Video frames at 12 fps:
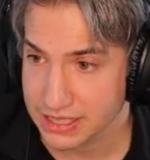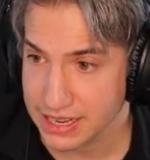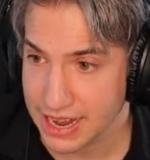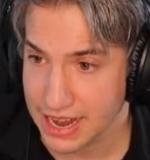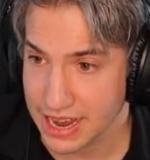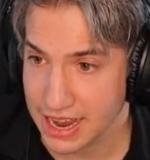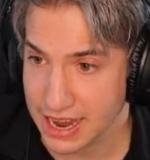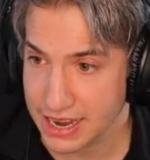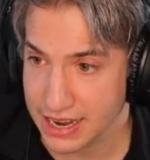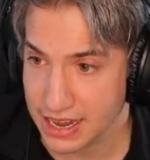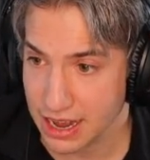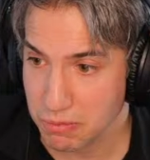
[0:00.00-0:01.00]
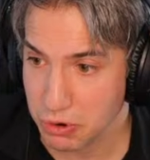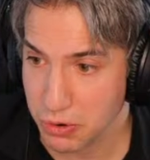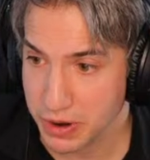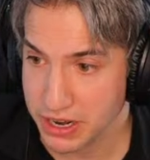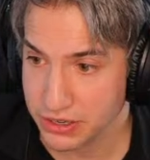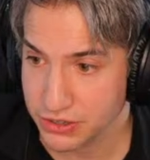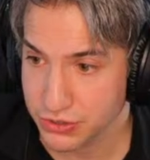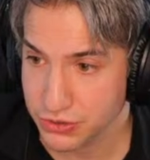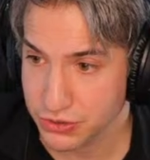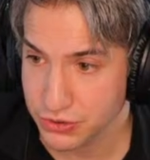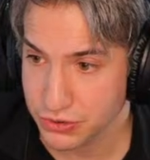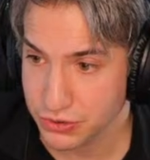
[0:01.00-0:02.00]
And I'm going
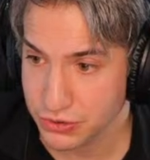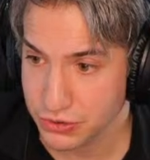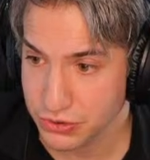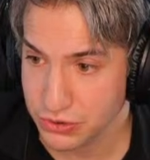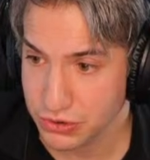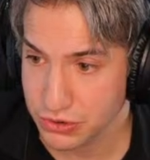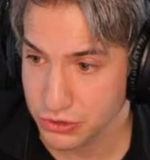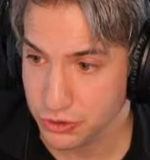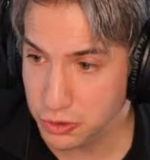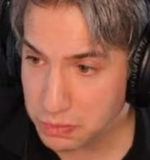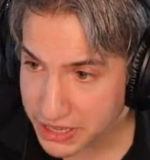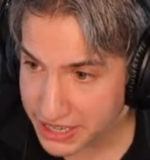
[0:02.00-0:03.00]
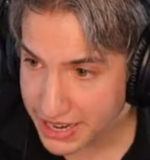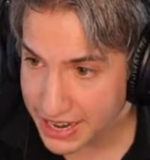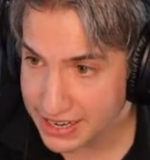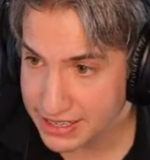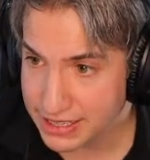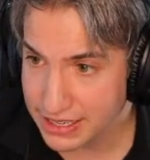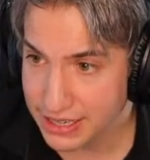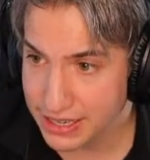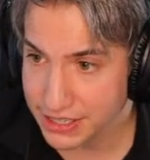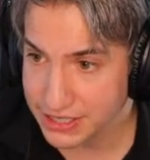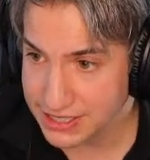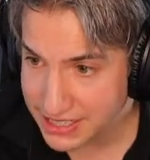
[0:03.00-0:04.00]
to duplicate
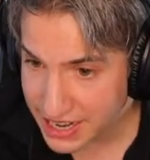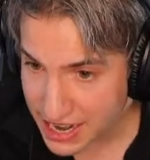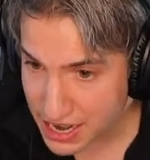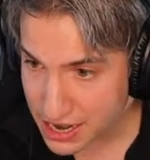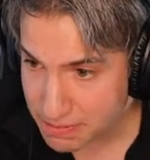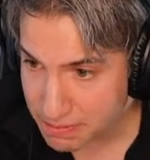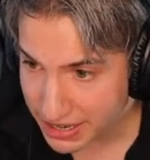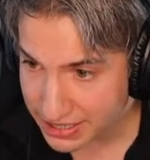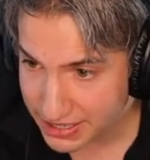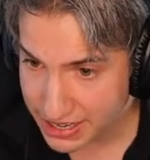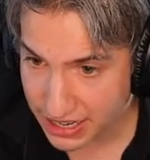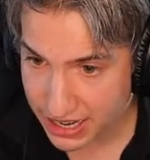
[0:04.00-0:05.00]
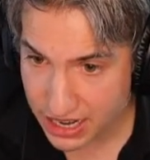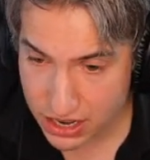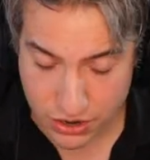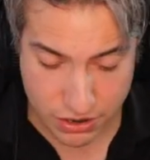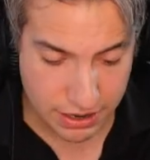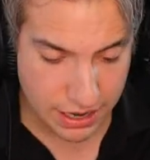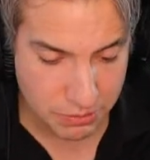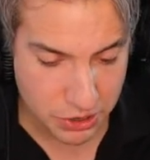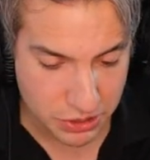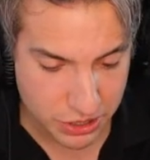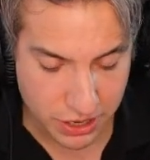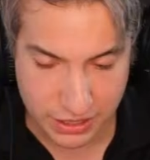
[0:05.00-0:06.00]
the scheme by clicking here. I'm
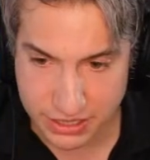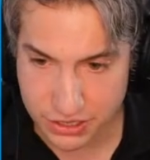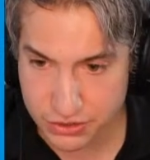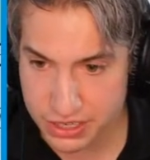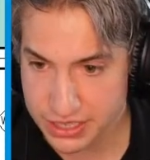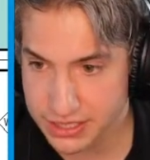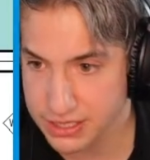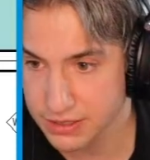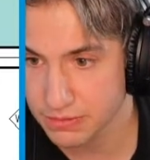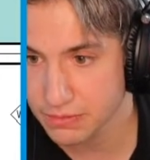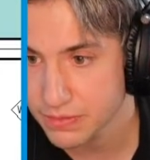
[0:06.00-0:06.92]
going to call it units.